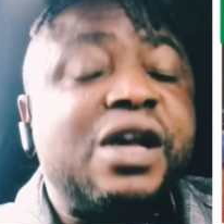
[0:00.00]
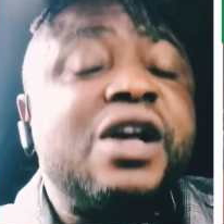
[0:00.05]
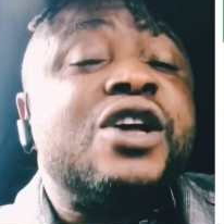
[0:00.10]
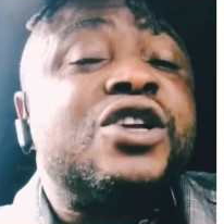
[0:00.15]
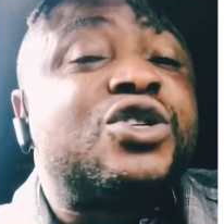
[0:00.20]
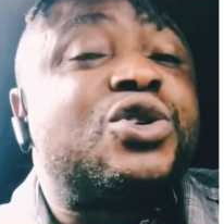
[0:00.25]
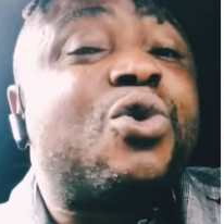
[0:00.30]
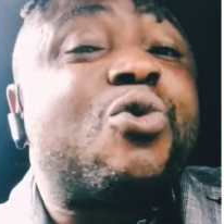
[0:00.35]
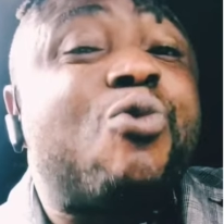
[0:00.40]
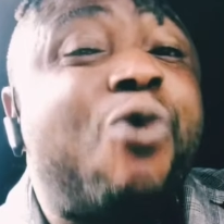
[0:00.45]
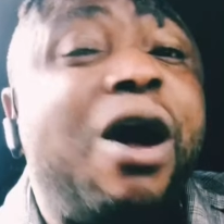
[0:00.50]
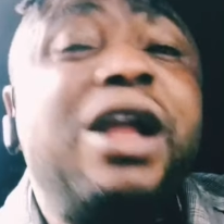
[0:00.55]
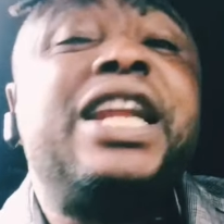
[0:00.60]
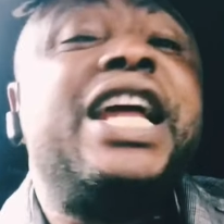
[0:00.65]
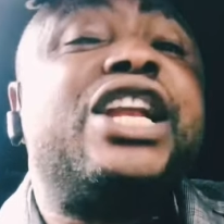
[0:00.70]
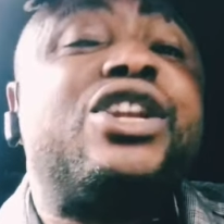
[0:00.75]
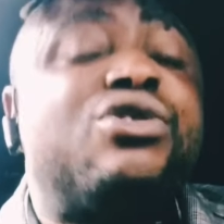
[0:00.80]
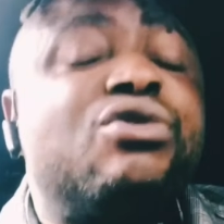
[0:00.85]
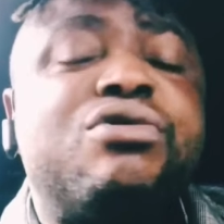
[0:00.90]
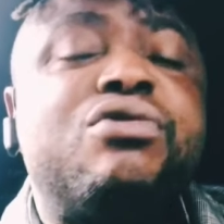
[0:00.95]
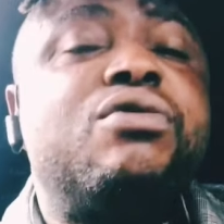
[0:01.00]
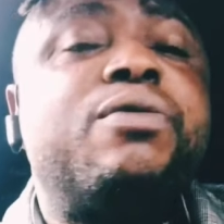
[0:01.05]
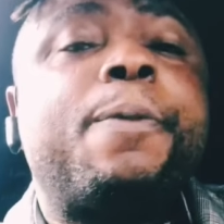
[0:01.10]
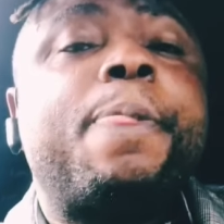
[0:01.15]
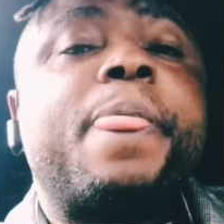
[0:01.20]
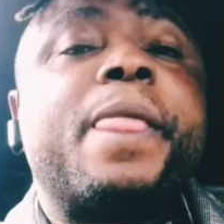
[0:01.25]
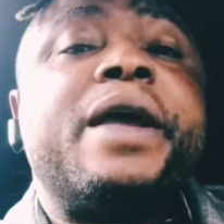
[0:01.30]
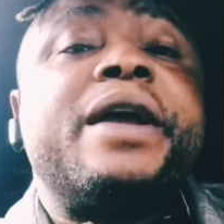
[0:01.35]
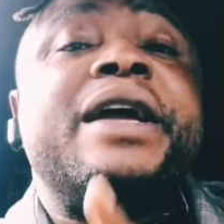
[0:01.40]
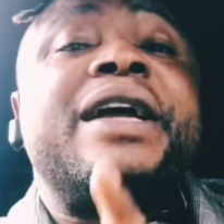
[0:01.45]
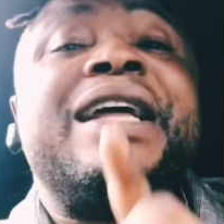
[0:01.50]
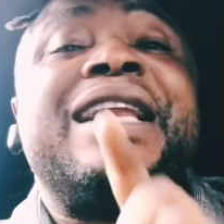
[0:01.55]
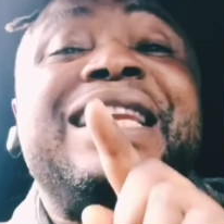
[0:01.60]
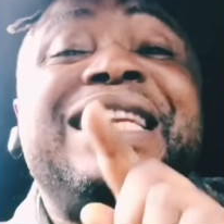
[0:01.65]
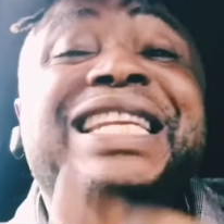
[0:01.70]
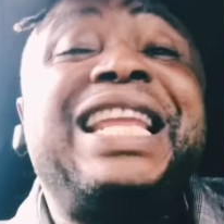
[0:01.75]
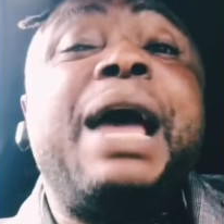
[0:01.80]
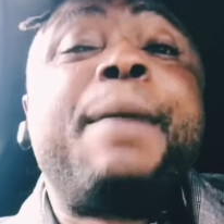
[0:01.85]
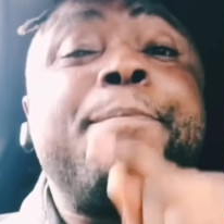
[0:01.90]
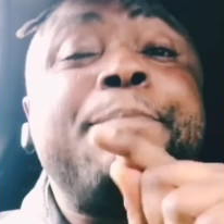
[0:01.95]
So what they do,
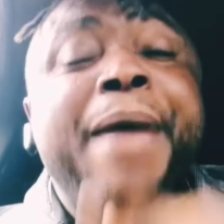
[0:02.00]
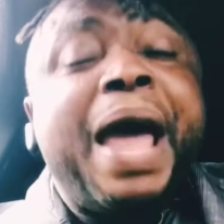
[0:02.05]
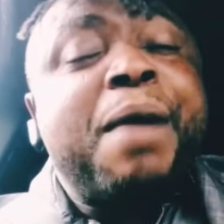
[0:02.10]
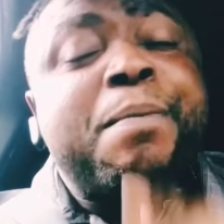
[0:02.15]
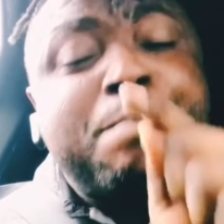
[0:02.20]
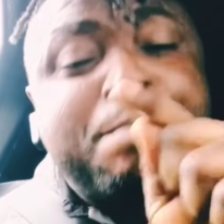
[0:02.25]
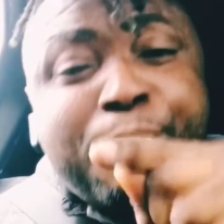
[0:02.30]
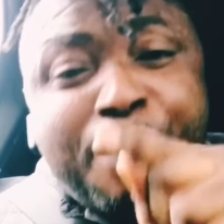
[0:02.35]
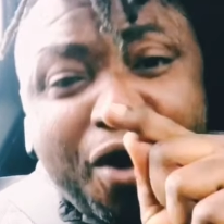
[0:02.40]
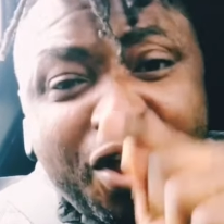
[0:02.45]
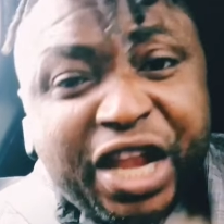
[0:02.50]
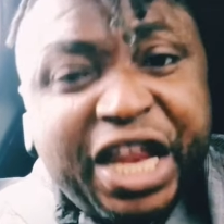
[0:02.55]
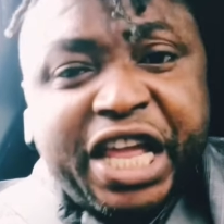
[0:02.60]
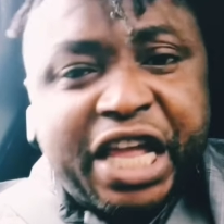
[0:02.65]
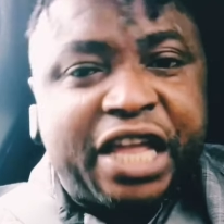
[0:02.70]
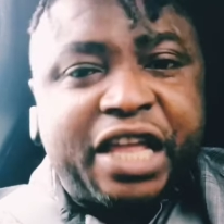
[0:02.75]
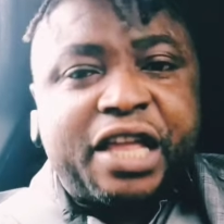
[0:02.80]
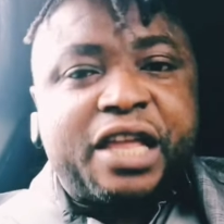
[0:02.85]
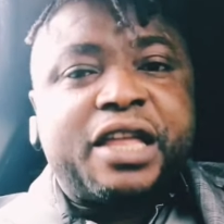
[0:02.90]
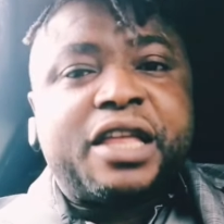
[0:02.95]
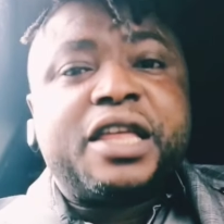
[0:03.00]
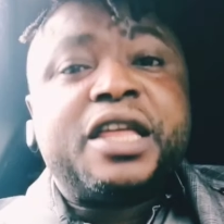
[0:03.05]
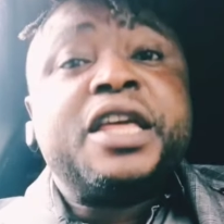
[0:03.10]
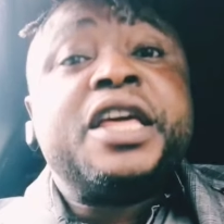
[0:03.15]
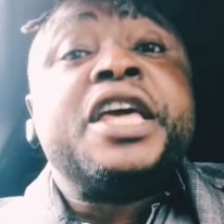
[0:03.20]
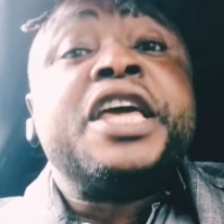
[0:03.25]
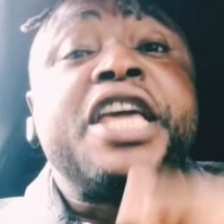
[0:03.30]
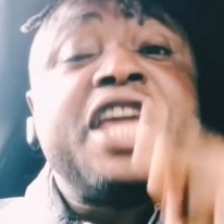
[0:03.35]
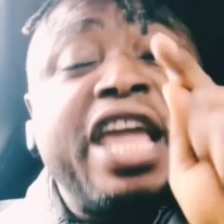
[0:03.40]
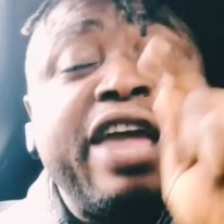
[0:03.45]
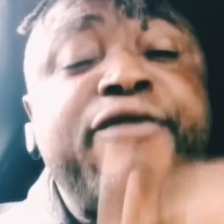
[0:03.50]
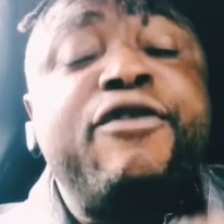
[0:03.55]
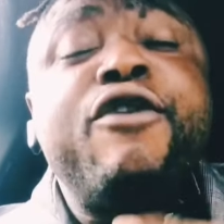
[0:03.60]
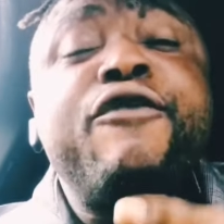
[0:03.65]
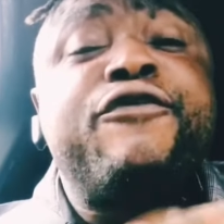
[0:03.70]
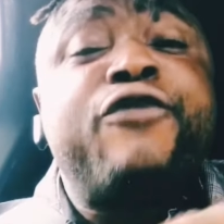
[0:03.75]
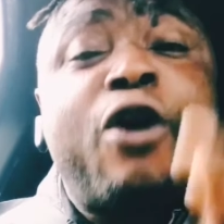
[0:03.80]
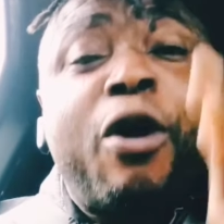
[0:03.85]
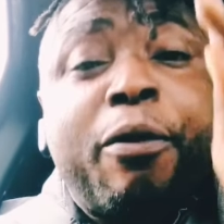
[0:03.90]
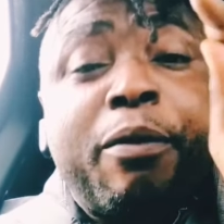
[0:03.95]
they make money
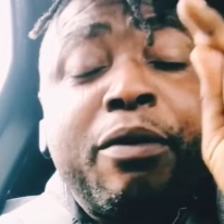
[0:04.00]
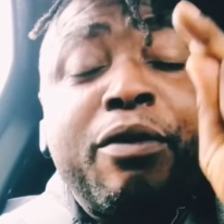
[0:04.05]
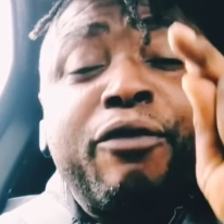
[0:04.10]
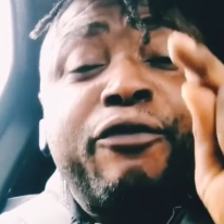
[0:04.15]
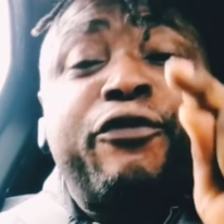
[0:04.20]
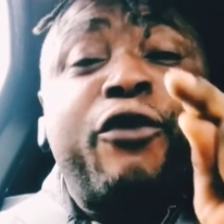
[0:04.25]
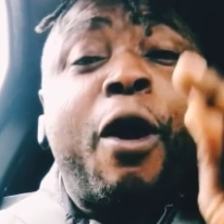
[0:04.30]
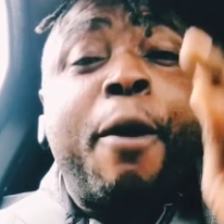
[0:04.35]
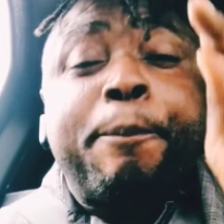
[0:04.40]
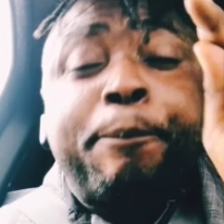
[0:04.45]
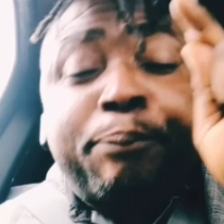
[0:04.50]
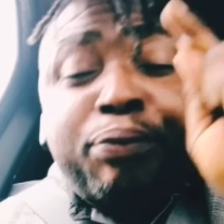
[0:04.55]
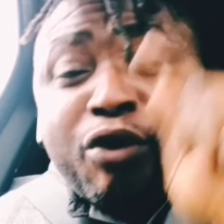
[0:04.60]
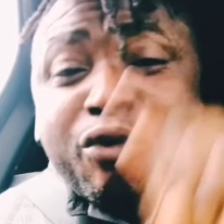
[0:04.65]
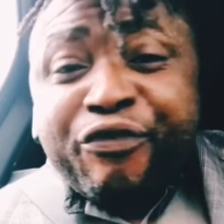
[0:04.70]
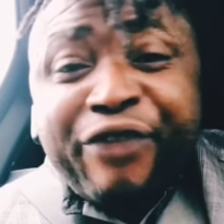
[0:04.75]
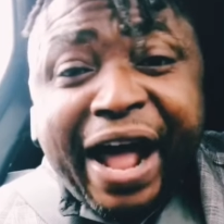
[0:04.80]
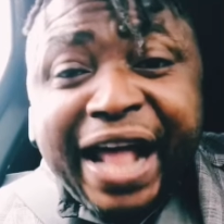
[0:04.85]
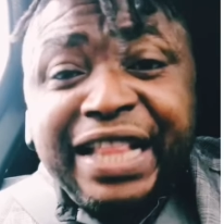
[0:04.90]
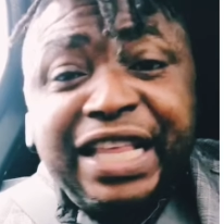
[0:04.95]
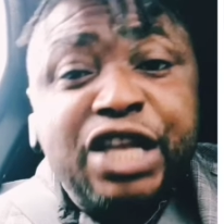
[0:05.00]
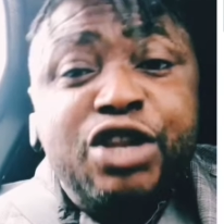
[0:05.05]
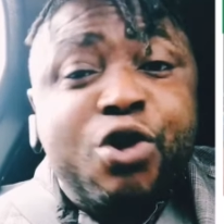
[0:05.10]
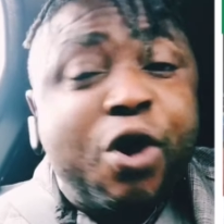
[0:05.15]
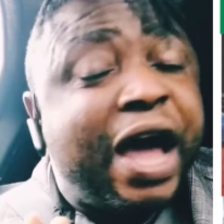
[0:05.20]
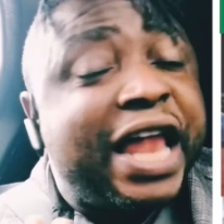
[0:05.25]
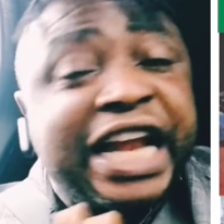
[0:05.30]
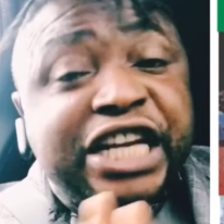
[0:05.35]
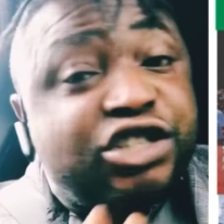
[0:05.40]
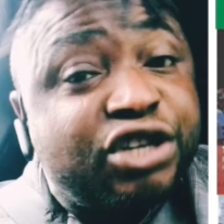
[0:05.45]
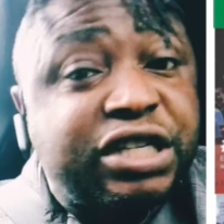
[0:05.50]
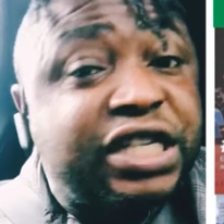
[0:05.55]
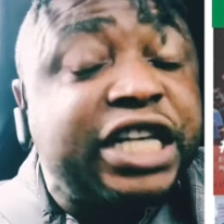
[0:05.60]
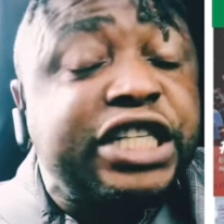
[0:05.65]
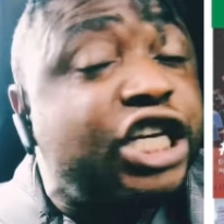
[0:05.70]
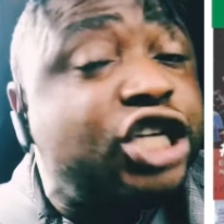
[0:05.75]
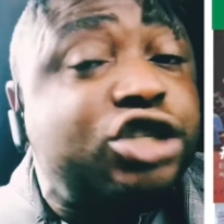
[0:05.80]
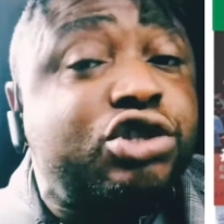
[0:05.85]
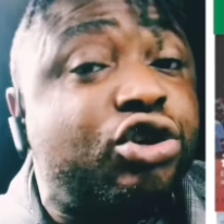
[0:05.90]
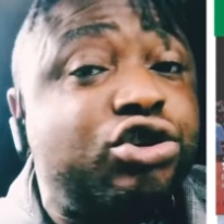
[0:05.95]
even for providing no
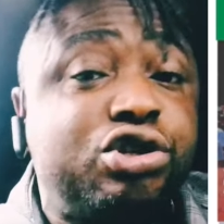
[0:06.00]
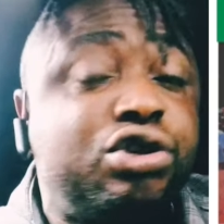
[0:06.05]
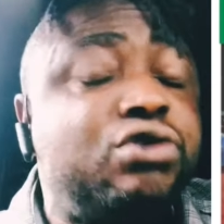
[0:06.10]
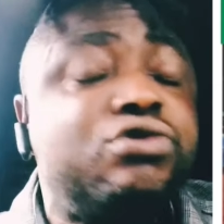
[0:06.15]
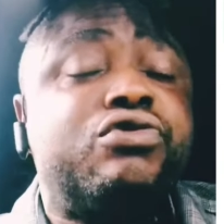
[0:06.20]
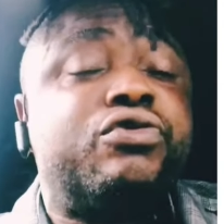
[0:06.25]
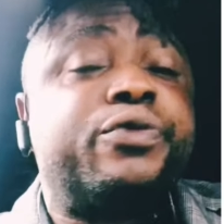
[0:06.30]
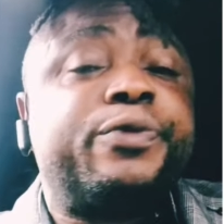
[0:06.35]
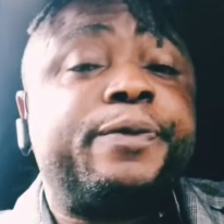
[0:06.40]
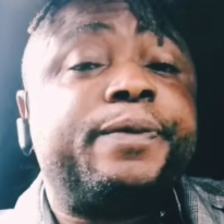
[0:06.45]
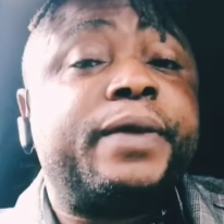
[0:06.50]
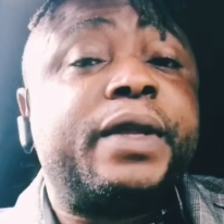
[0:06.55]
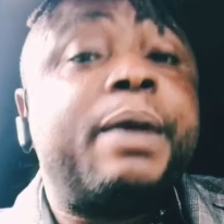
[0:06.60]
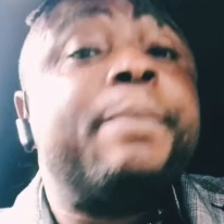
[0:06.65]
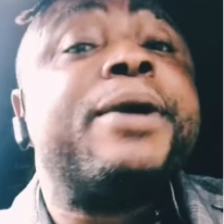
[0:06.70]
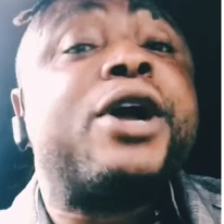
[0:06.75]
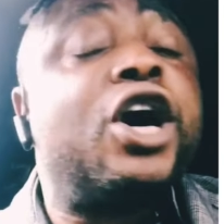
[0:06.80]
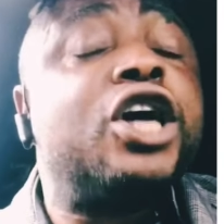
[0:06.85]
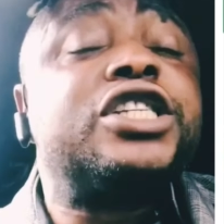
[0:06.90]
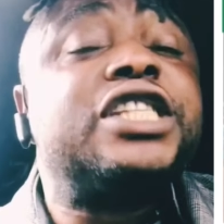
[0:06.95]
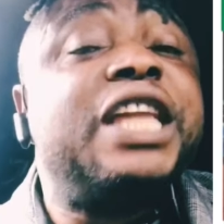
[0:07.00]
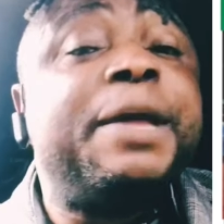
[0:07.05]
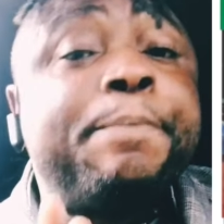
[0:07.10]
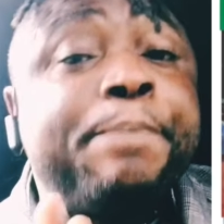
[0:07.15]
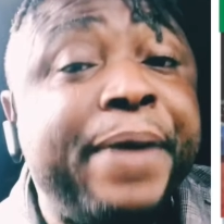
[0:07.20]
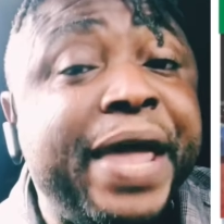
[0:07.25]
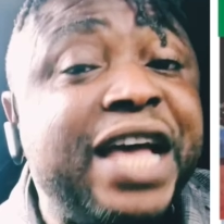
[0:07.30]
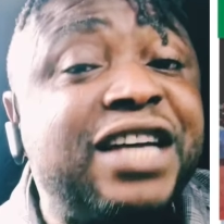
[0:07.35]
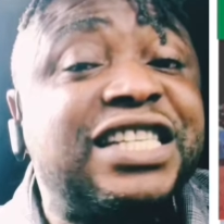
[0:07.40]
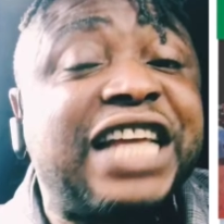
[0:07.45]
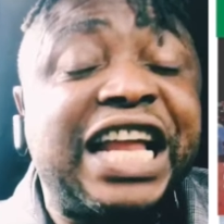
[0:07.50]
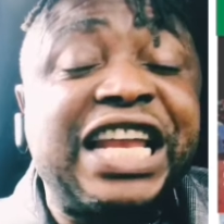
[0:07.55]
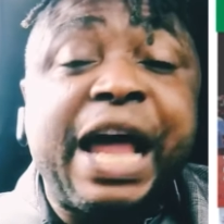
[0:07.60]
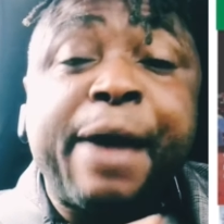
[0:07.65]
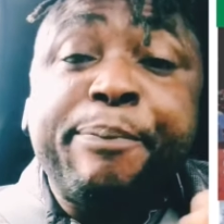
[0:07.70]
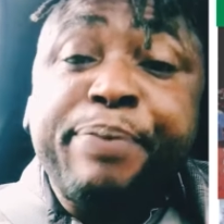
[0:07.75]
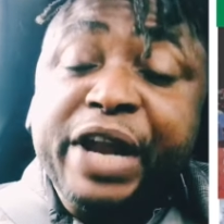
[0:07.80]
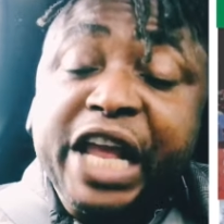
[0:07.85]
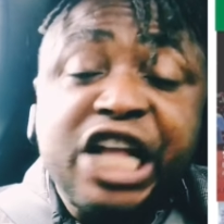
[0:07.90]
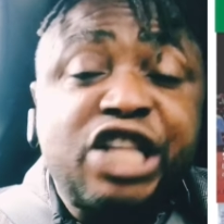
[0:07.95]
electricity to you, because the bills that they are
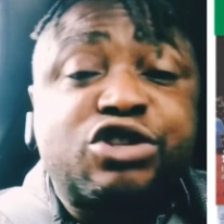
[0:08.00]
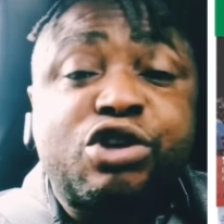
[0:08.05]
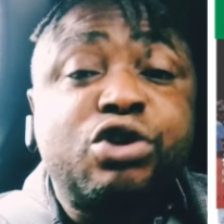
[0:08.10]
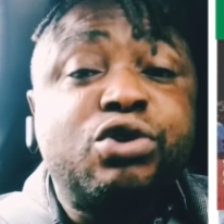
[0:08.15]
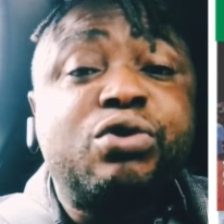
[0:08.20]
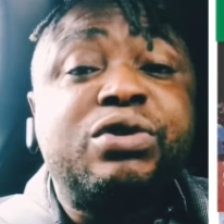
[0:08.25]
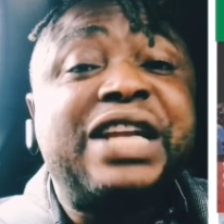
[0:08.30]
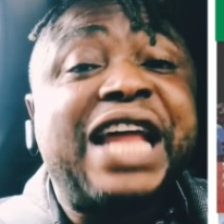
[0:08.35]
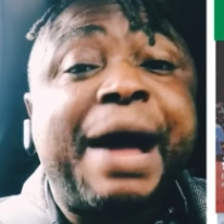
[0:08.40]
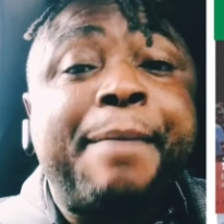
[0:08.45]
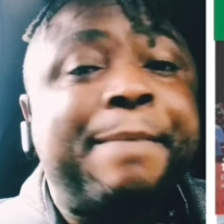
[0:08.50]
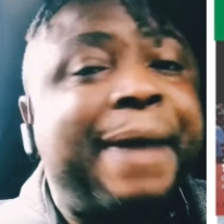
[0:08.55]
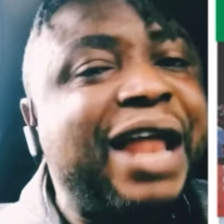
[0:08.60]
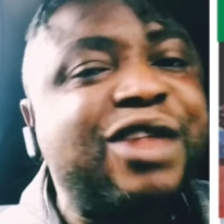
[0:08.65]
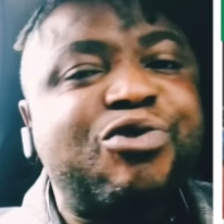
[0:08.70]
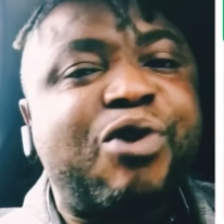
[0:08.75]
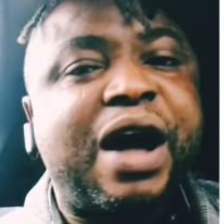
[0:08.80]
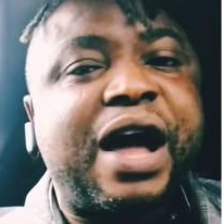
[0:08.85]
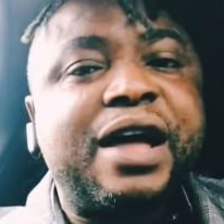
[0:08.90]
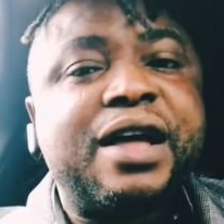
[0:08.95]
bringing to you, they are manual.